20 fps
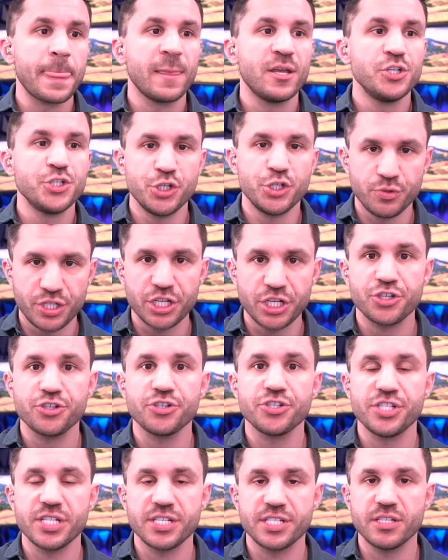judicial
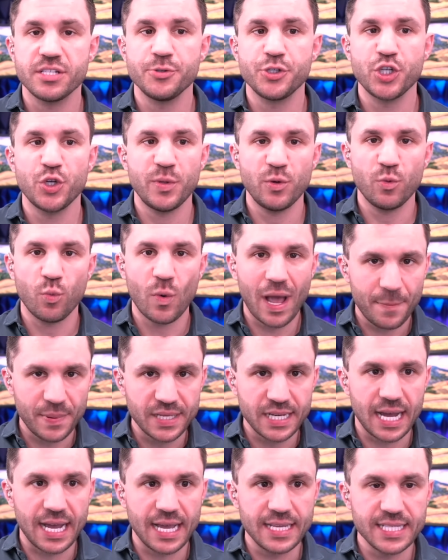system should be
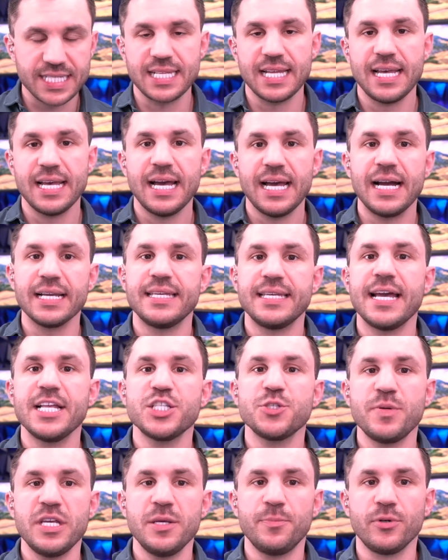weaponized against
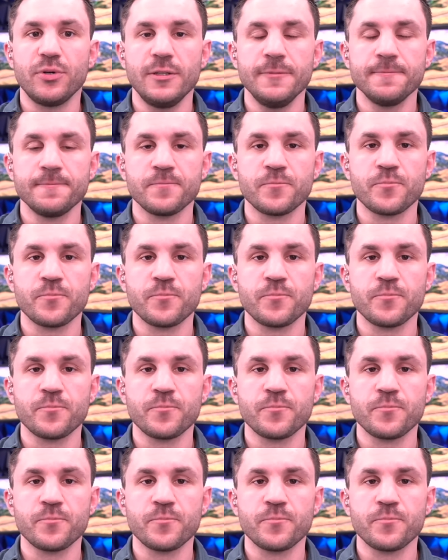people